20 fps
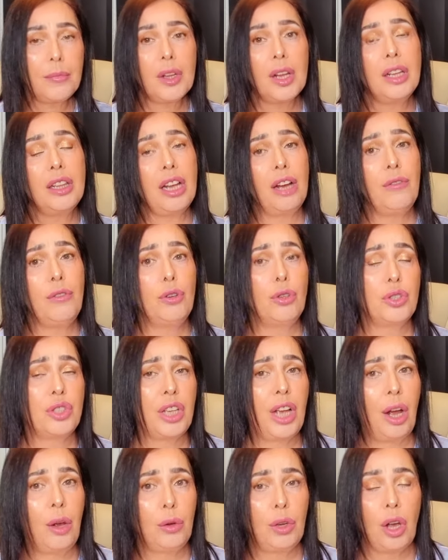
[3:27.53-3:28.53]
They've
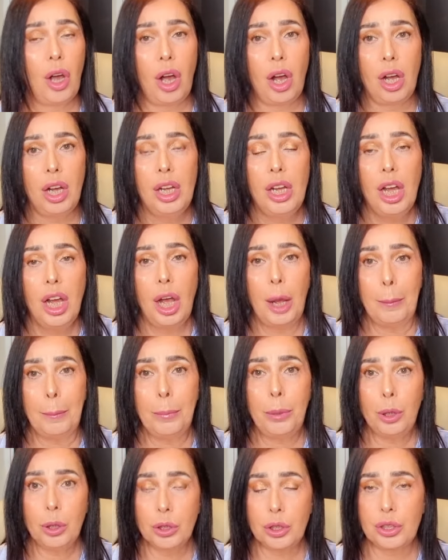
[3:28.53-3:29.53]
also got a
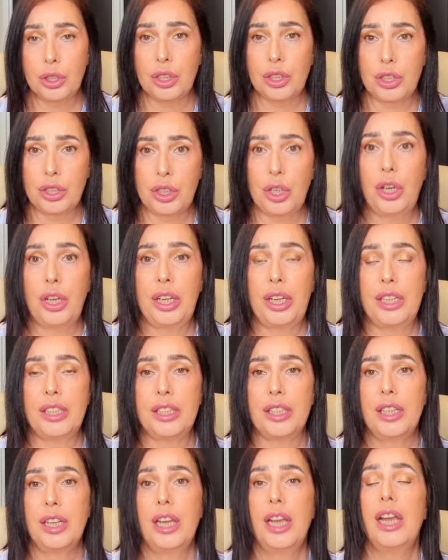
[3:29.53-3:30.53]
plus
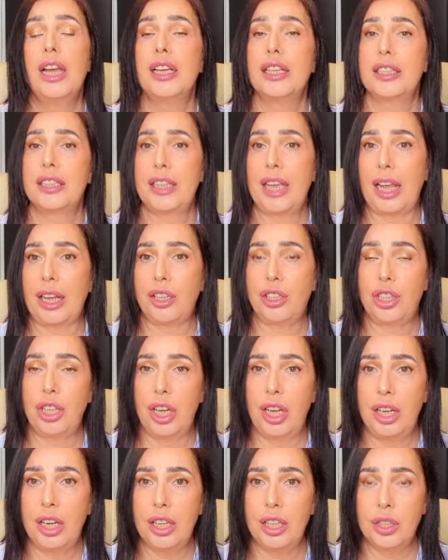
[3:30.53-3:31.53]
size
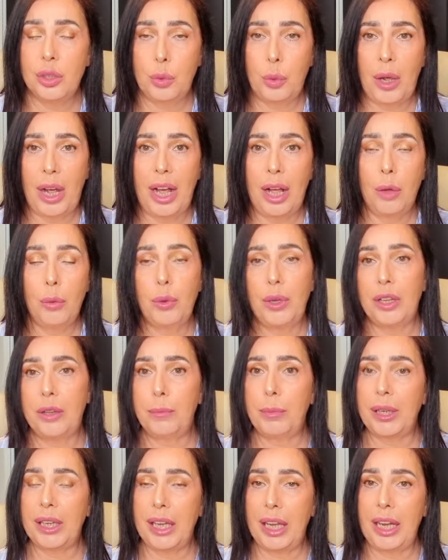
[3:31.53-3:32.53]
section as well
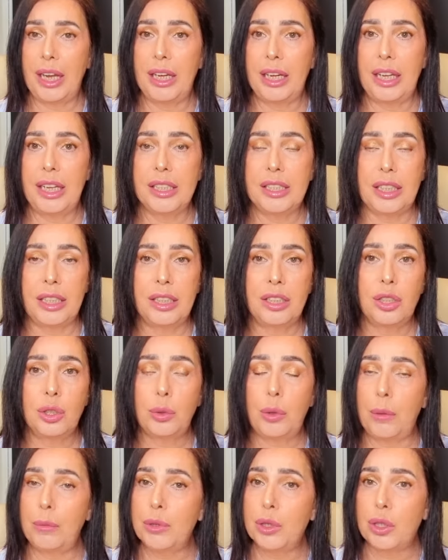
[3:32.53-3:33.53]
with bikinis and
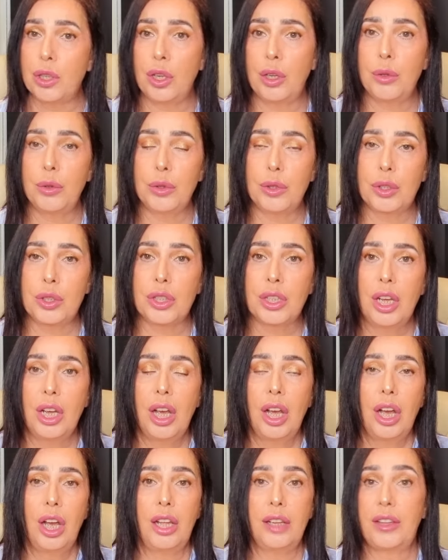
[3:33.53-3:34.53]
swimsuits.
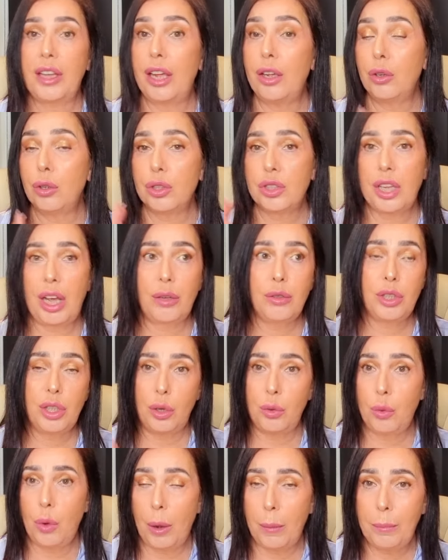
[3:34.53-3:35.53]
They also
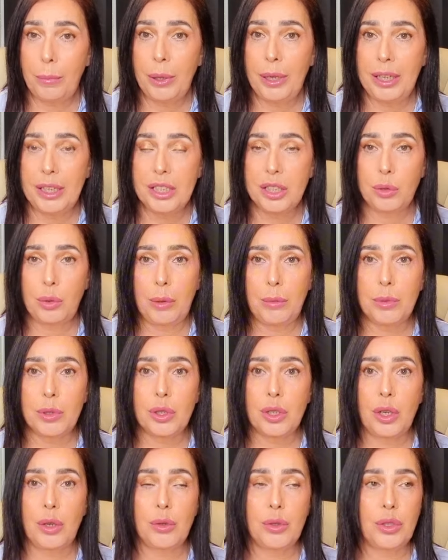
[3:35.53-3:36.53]
do one-piece
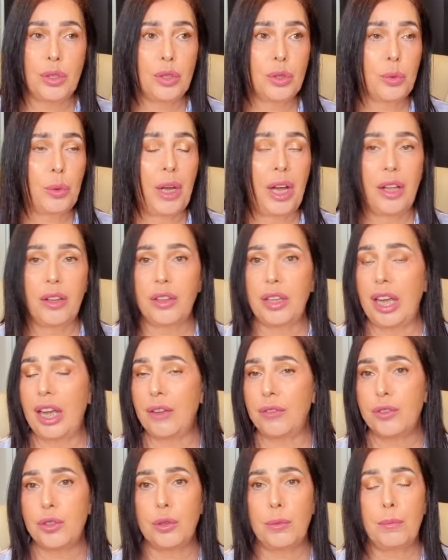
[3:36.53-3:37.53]
swimsuits as well. They
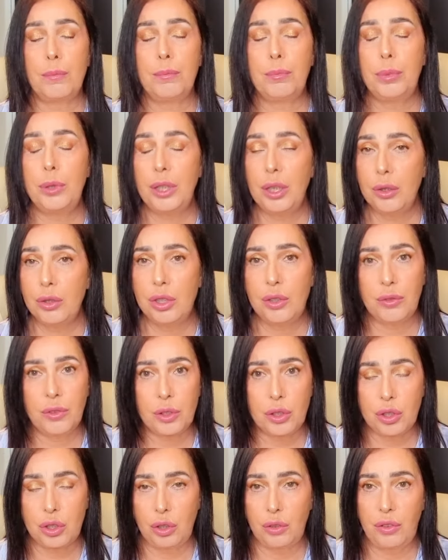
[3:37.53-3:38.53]
have some
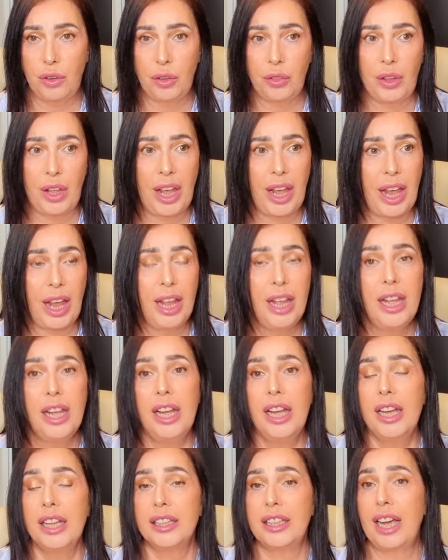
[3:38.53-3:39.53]
beautiful stuff on there.
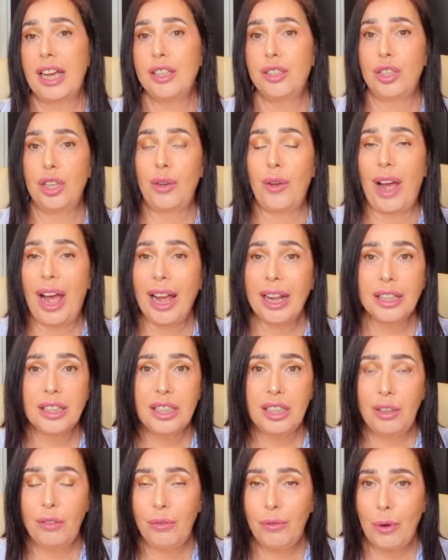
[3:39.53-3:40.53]
They do
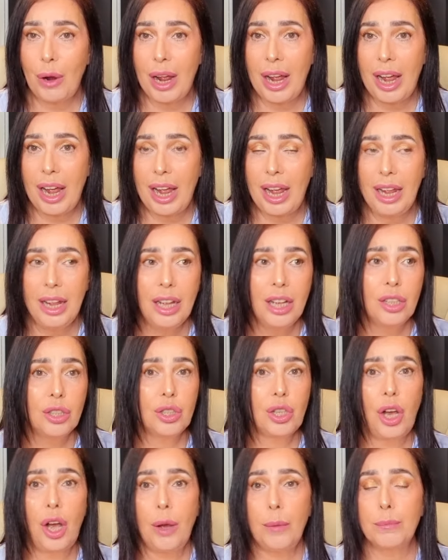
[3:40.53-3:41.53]
activewear,
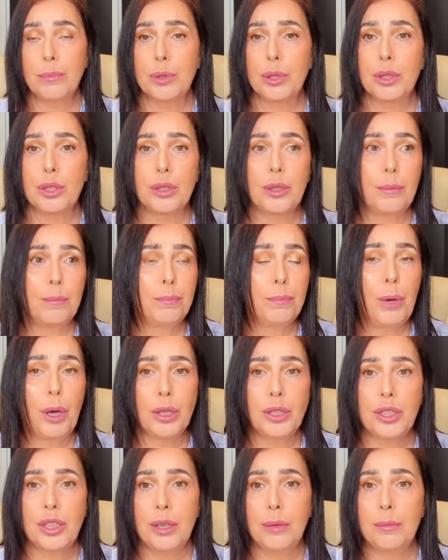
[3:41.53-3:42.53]
tops,
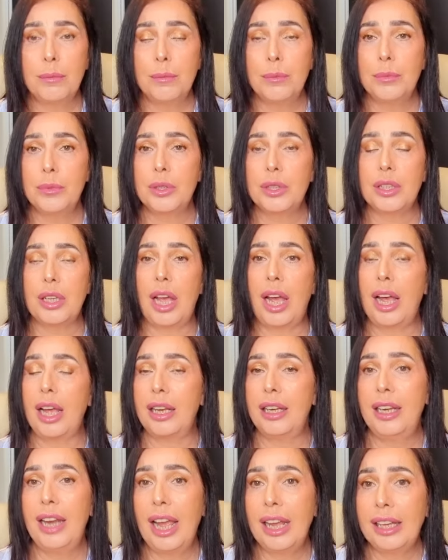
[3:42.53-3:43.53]
bottoms,
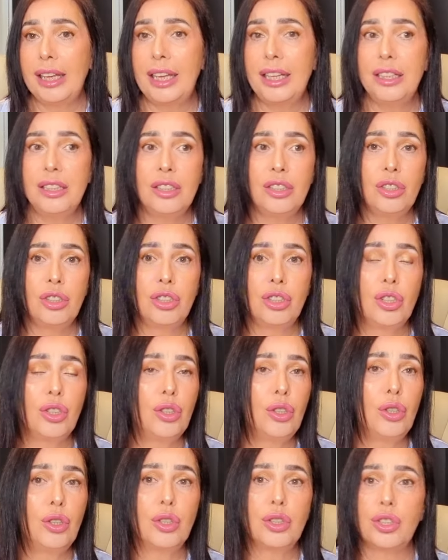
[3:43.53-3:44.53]
uh, leggings,
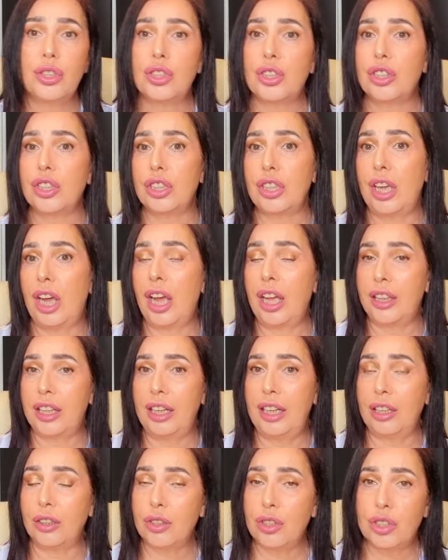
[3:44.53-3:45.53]
shorts, uh,
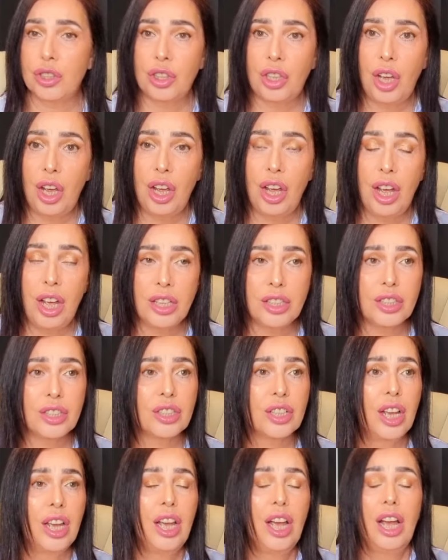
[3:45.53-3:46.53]
the little
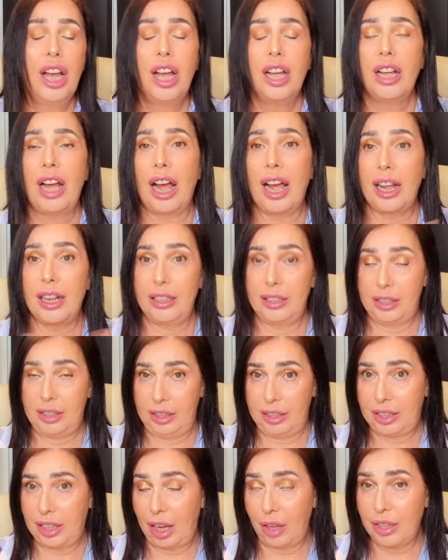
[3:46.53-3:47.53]
skirts.
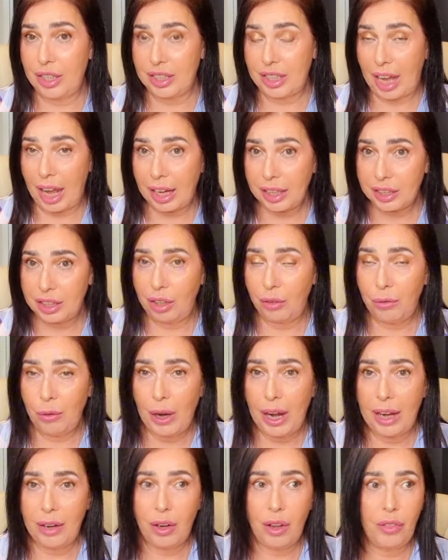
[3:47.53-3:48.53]
So there's active
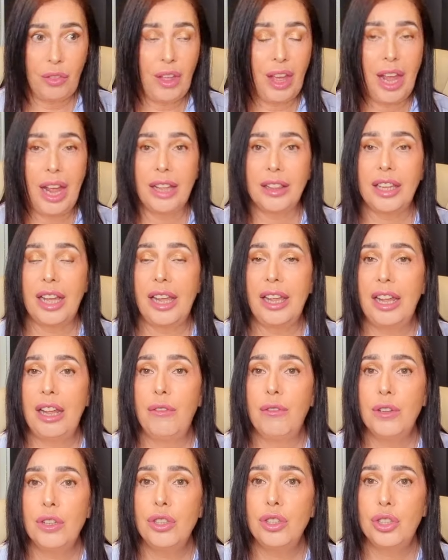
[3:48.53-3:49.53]
wear on there. They
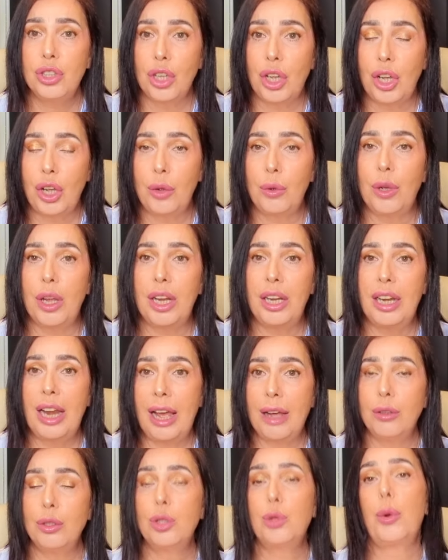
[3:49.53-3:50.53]
even do
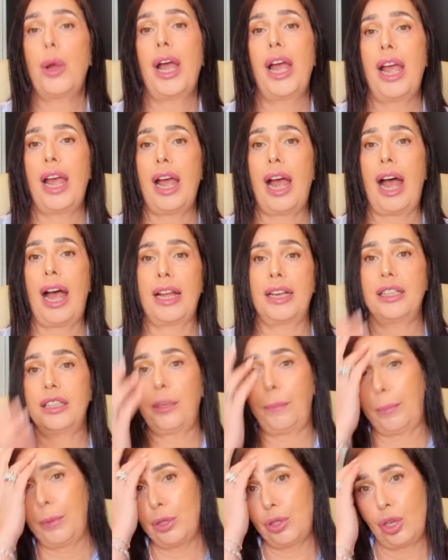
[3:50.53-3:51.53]
loungewear
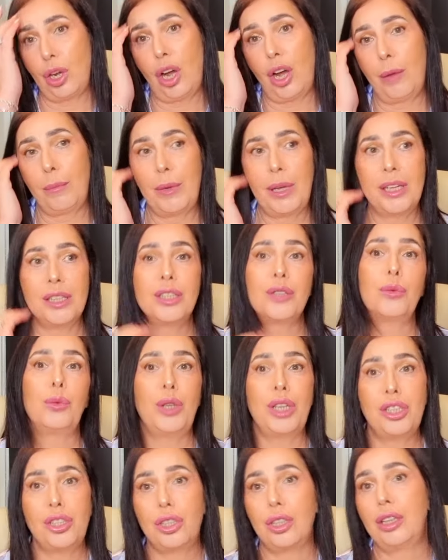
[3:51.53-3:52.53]
and pajamas,
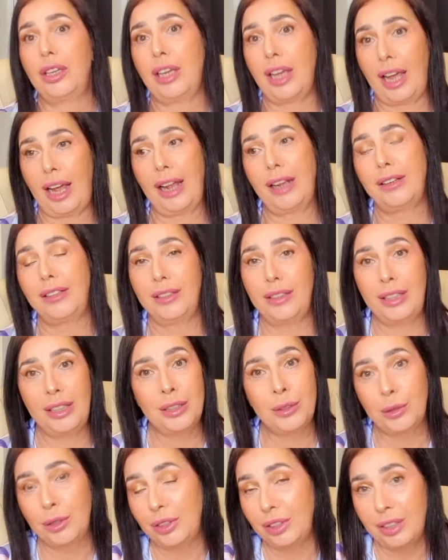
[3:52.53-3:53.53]
which yeah,
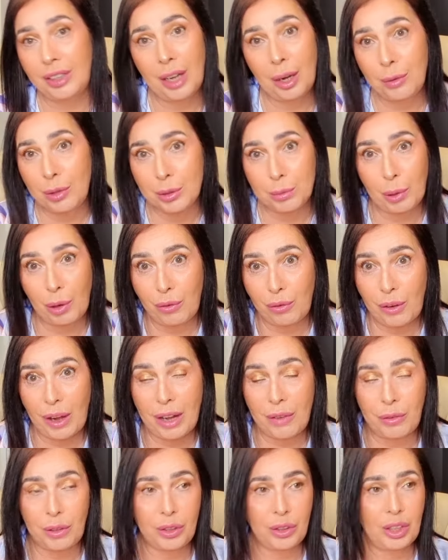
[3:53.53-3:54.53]
is you know is my
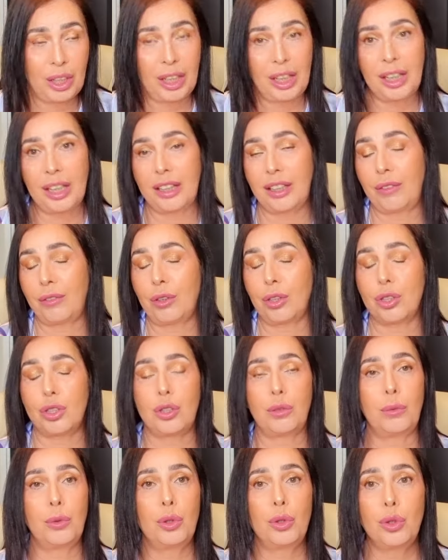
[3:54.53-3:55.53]
favourite thing. They've got
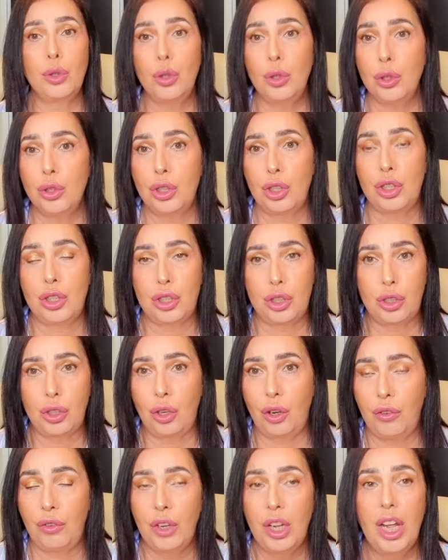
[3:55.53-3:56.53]
some gorgeous
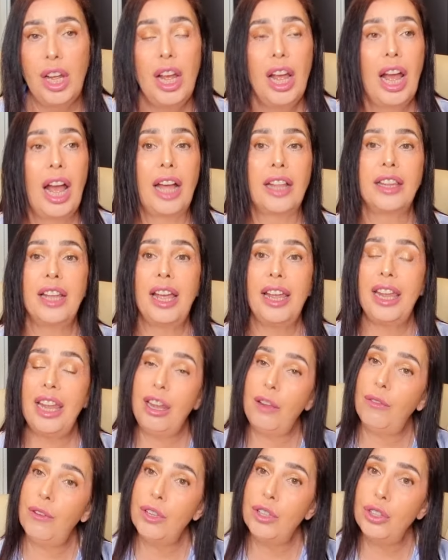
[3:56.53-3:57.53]
stuff, and they
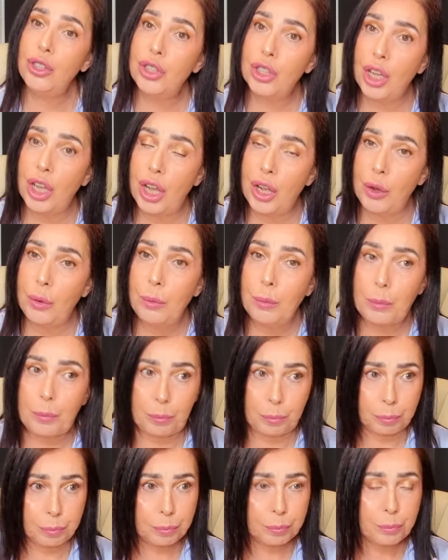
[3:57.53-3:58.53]
even do
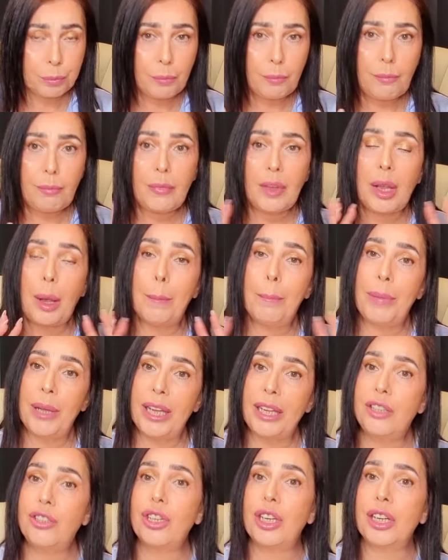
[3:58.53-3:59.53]
beach